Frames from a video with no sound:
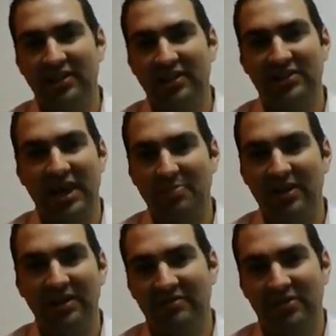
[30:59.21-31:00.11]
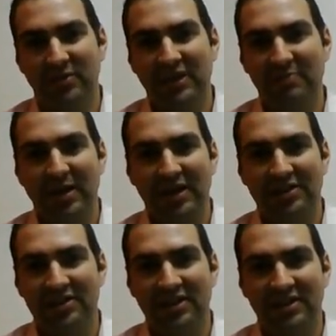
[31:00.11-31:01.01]
type in 3D
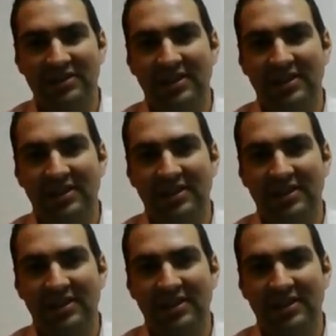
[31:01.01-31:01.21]
pictures and things like